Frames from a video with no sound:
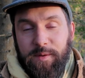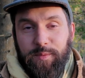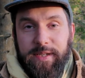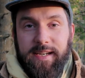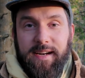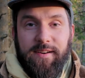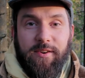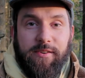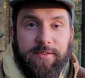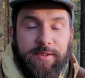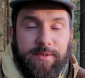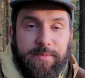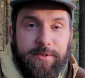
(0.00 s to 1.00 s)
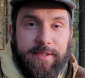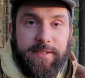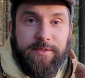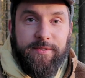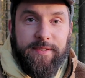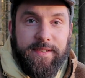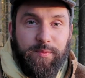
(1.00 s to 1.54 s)
We are contributing
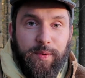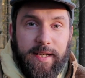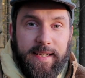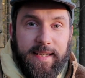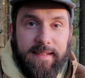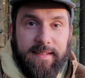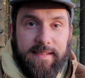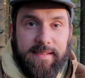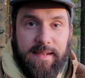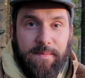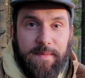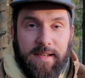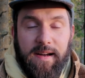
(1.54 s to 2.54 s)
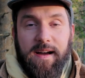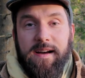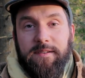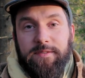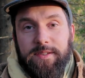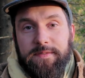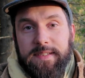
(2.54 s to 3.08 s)
to it, we are getting something
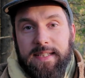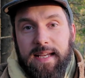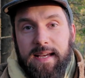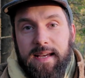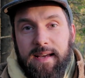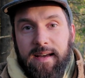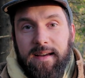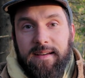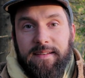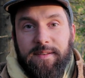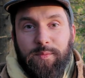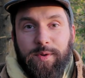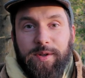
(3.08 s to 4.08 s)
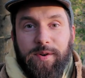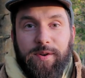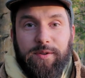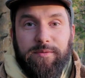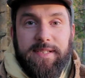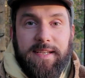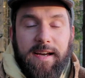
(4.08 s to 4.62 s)
out of it, and we
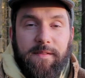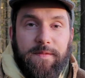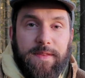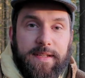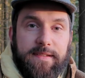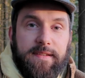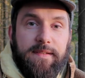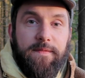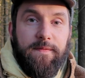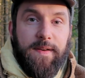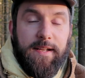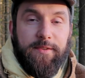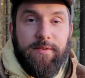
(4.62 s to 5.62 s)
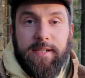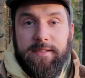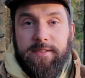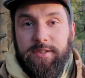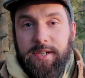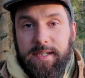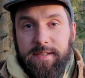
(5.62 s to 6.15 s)
always have this value
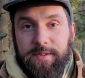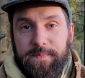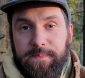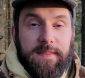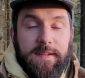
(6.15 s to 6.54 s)
exchange.